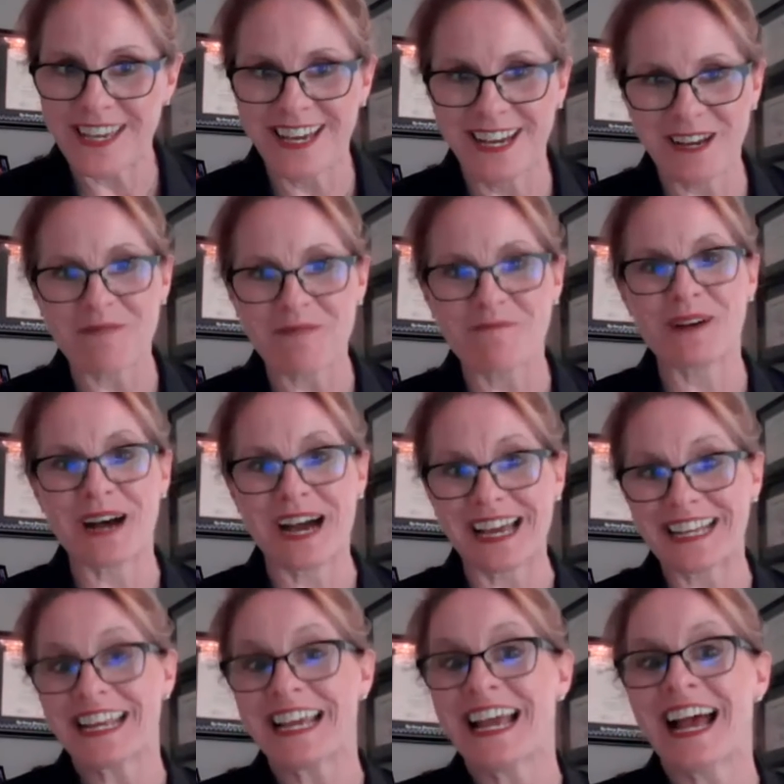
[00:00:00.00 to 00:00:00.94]

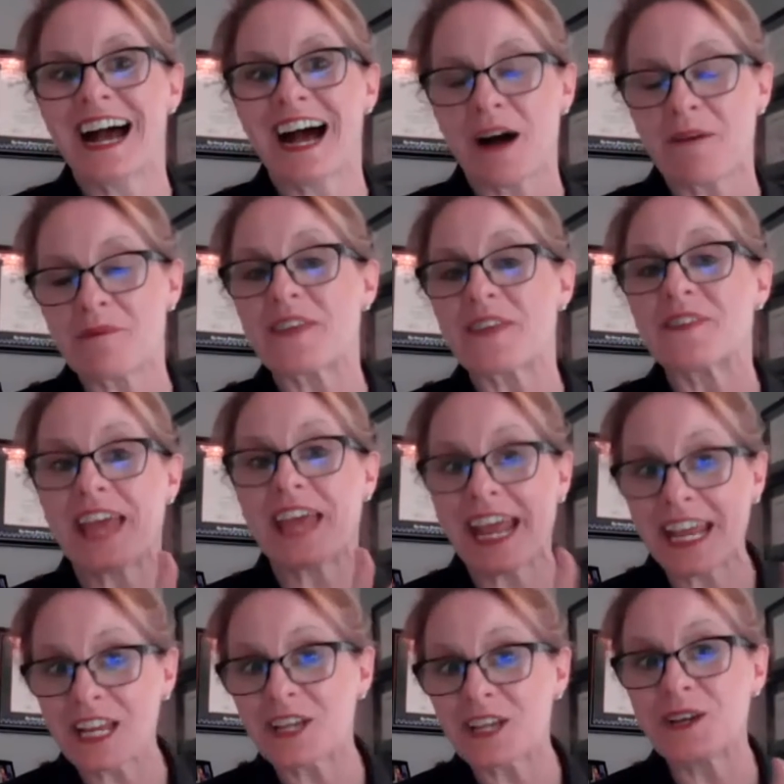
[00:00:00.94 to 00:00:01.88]
but
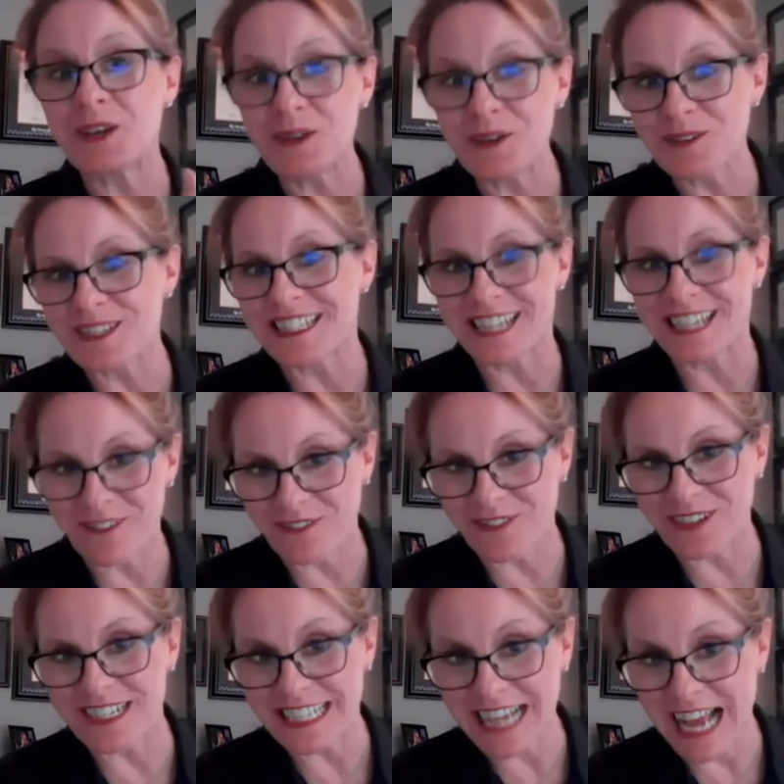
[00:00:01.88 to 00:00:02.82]
they use
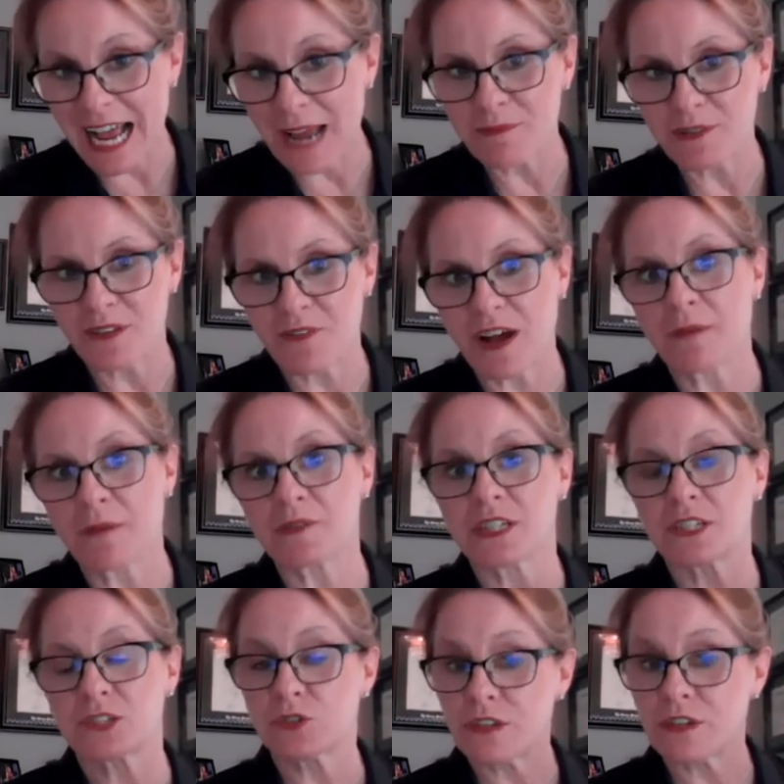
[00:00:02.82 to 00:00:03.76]
different types of
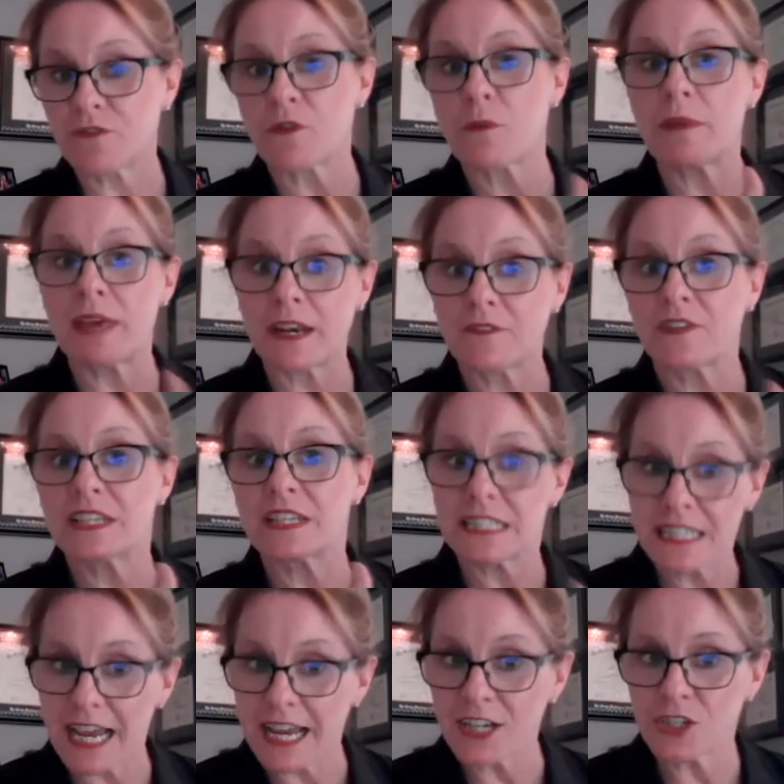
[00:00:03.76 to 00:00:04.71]
objects or different
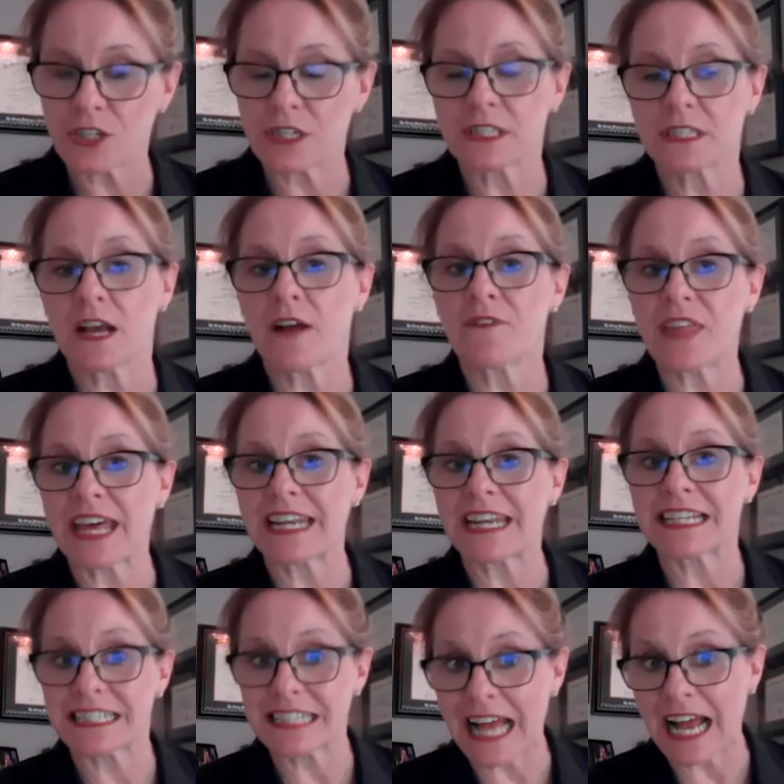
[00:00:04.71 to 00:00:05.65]
manifestations of that
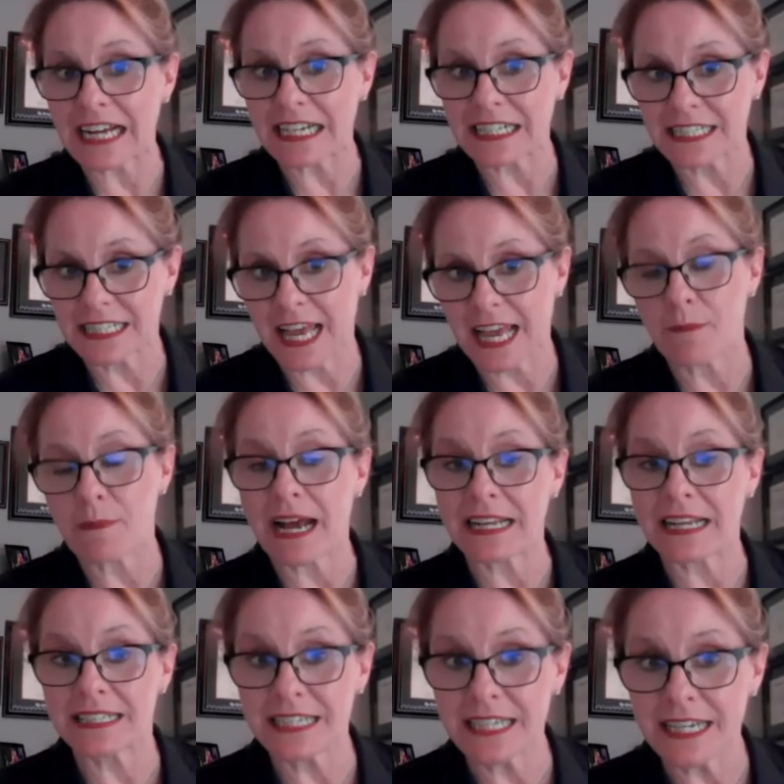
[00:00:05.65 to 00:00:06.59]
exact same
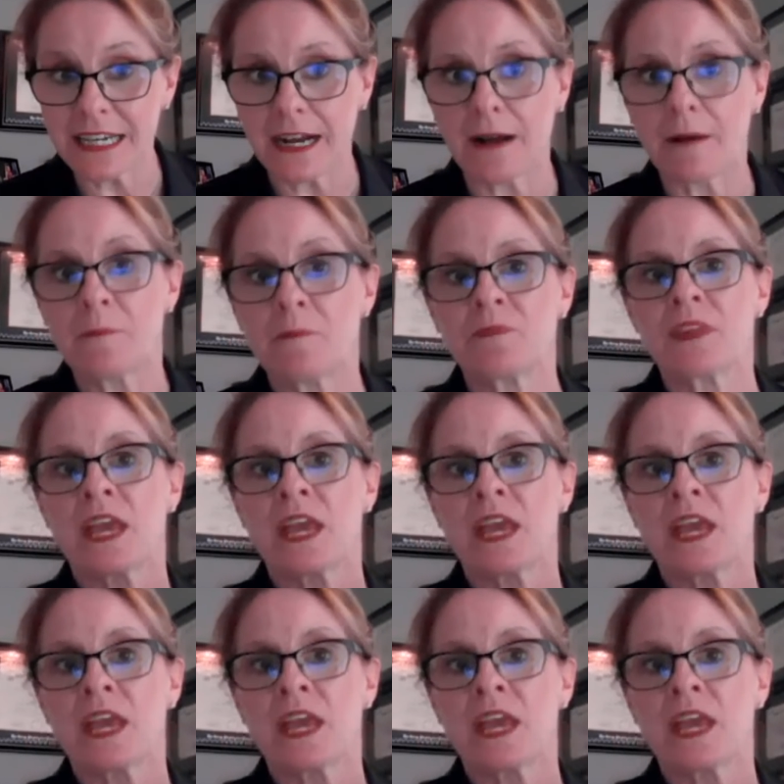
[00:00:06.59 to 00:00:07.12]
idea